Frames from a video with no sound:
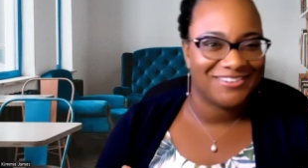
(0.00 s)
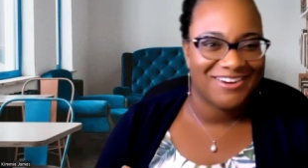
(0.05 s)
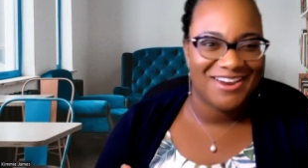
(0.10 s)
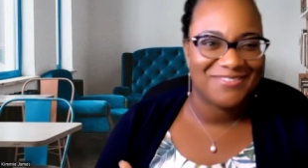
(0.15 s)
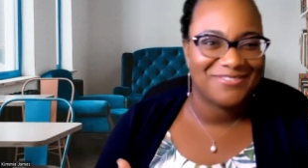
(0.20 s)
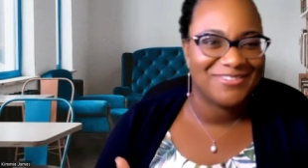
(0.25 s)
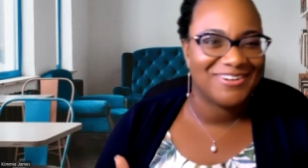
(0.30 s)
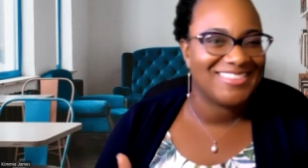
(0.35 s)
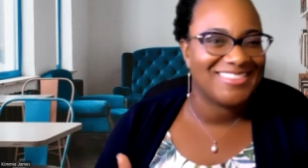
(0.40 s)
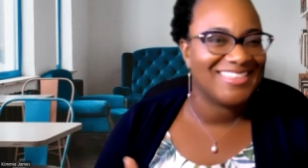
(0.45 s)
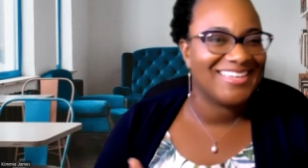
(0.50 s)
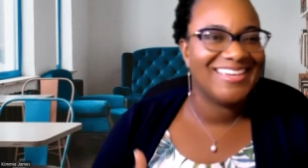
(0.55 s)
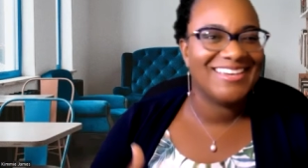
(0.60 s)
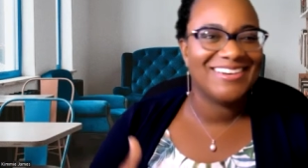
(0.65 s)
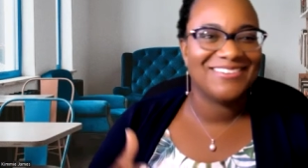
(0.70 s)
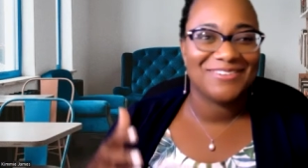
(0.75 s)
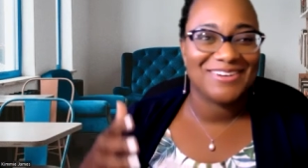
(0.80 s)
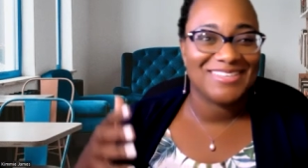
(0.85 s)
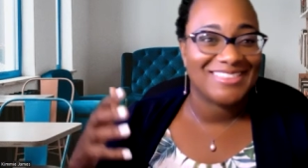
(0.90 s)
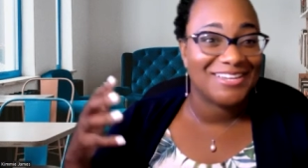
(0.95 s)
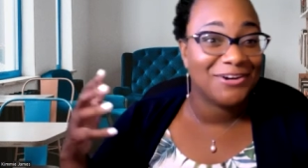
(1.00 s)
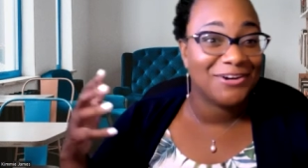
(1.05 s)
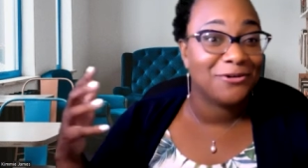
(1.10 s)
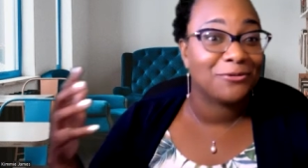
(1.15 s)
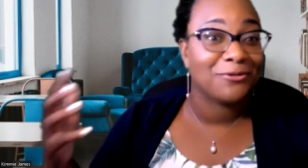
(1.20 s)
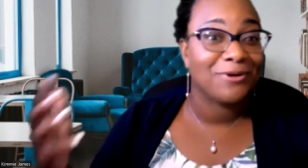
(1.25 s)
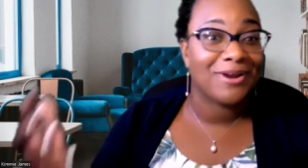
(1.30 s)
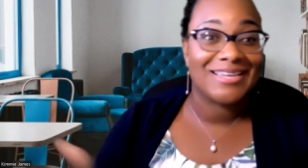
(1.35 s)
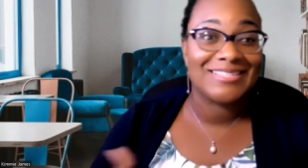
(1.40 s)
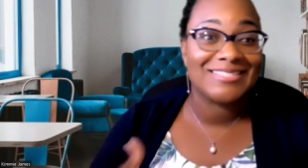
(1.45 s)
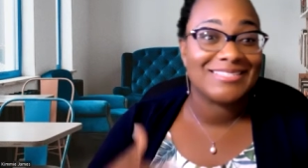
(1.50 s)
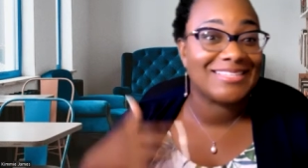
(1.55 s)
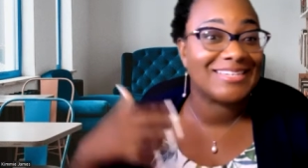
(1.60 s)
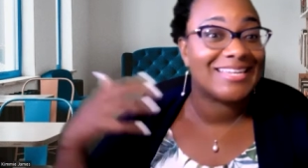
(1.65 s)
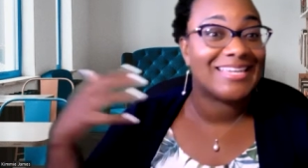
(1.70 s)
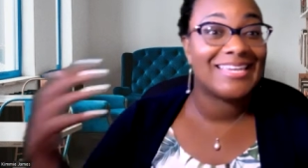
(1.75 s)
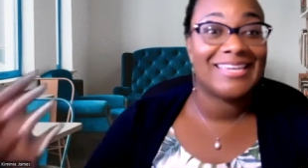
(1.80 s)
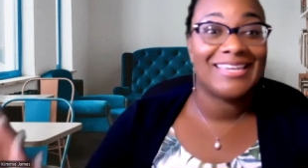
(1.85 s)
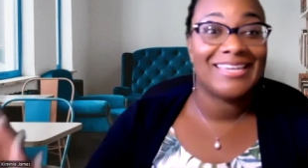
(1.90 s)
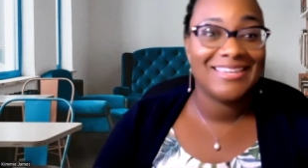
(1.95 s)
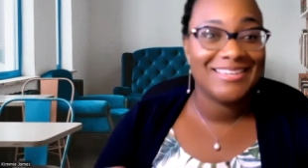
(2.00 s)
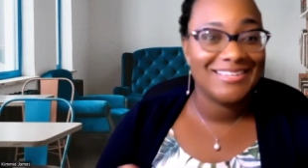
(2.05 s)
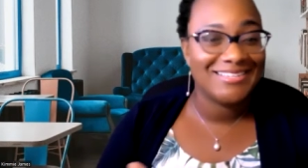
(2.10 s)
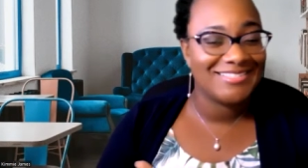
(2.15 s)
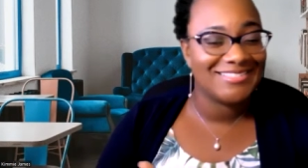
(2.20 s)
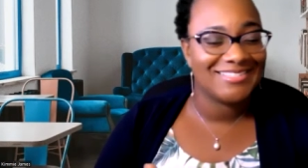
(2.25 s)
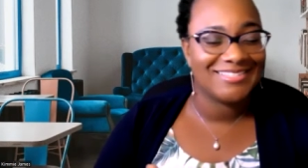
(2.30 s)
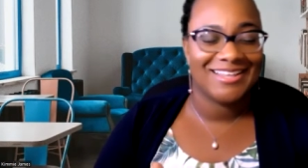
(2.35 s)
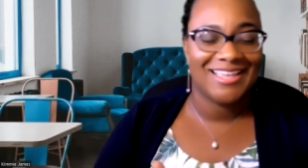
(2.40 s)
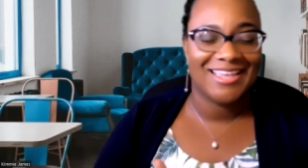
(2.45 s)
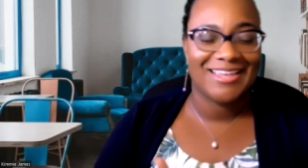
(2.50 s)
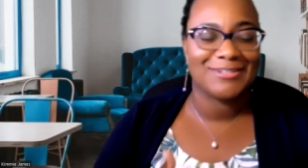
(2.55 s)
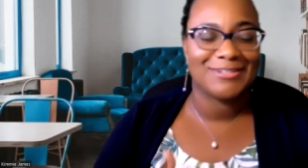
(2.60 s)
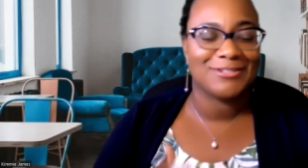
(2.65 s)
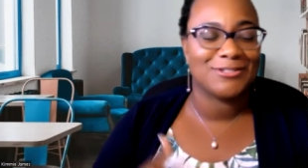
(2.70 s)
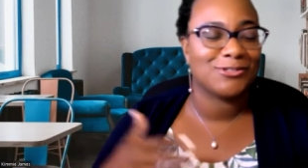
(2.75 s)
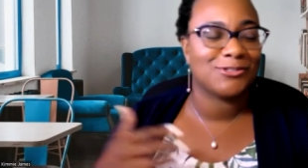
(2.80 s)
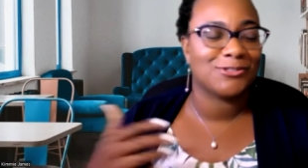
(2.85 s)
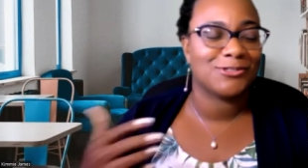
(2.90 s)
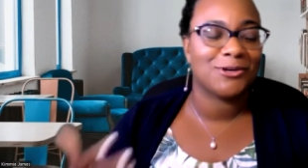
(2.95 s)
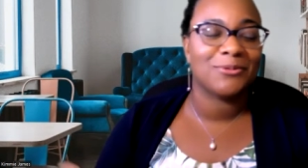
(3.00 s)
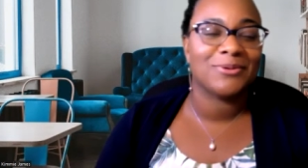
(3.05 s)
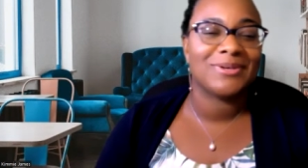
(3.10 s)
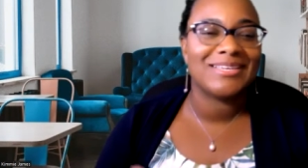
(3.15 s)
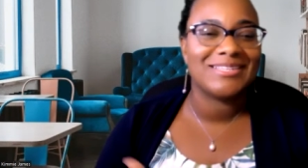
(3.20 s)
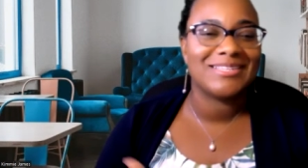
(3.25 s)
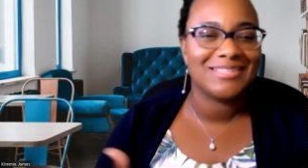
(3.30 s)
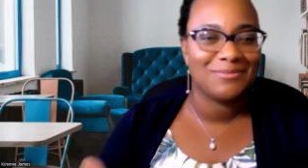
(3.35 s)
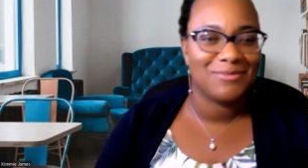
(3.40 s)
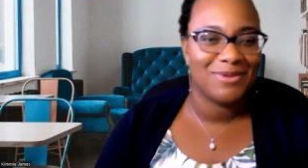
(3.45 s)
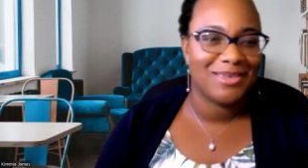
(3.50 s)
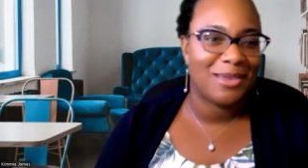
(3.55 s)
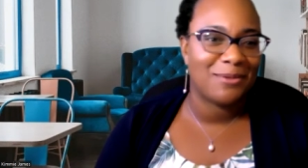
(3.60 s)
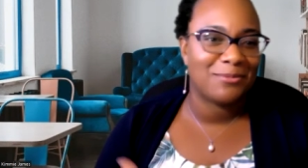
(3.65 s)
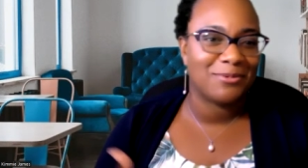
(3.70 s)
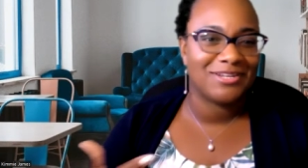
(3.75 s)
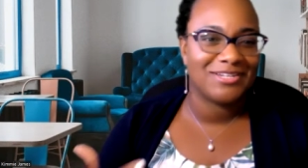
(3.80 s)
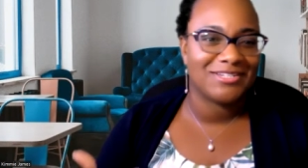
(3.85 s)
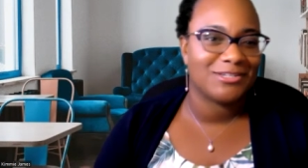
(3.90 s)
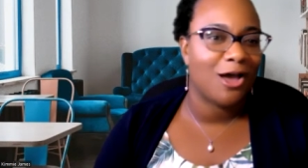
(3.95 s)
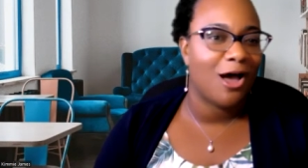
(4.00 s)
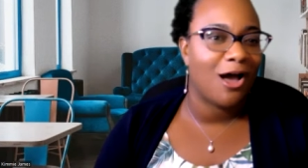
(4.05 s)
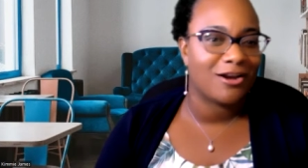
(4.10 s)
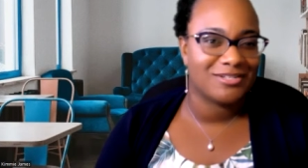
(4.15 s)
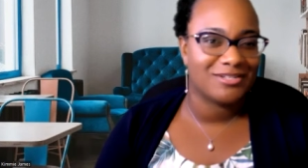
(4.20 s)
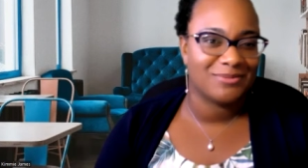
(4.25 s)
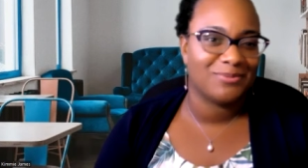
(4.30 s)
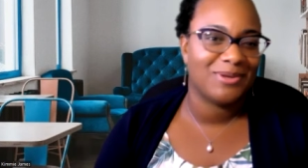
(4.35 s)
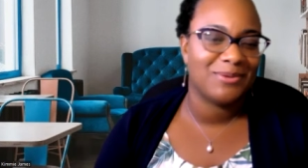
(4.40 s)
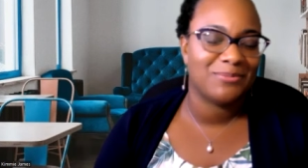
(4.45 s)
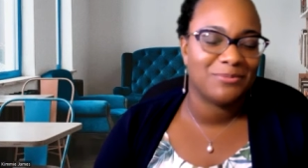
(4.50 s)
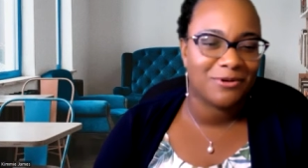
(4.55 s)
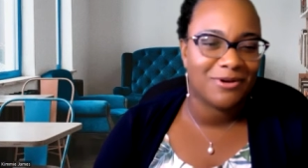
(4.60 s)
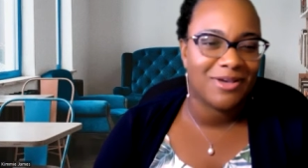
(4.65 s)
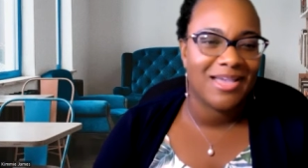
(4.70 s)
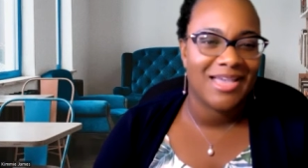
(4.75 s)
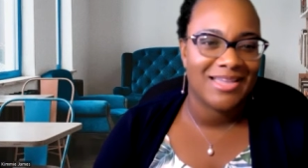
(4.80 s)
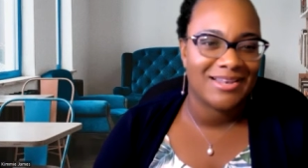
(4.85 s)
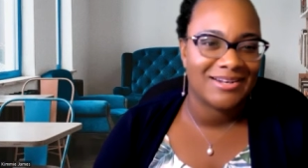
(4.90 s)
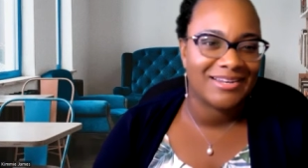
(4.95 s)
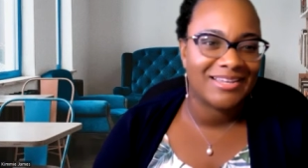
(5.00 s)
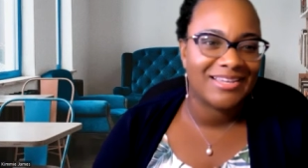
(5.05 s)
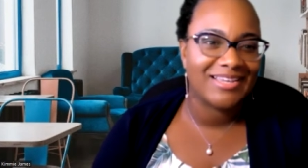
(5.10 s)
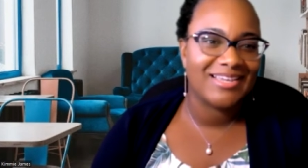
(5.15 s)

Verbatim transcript: With grace and ease, like just so easily being able to talk to people and